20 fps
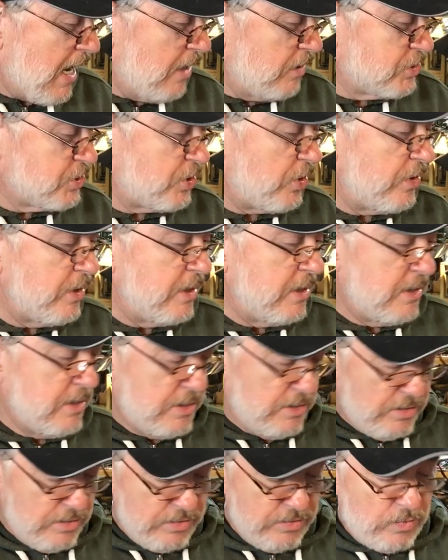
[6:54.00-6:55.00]
I'll show you
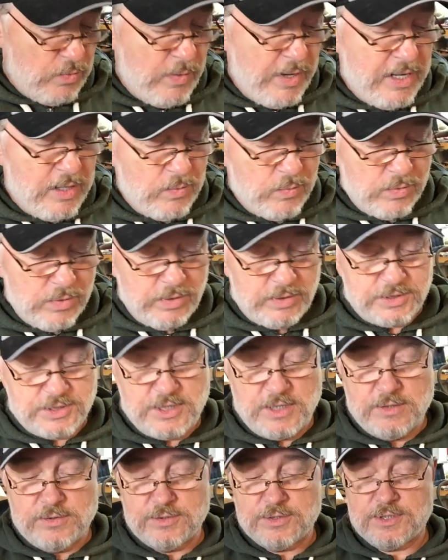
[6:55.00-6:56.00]
the way it works.
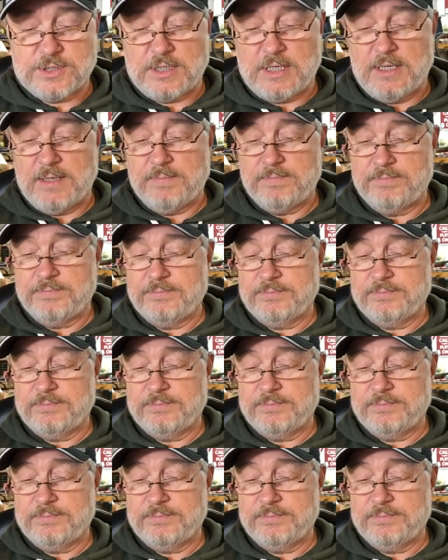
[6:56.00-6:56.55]
Here's uh,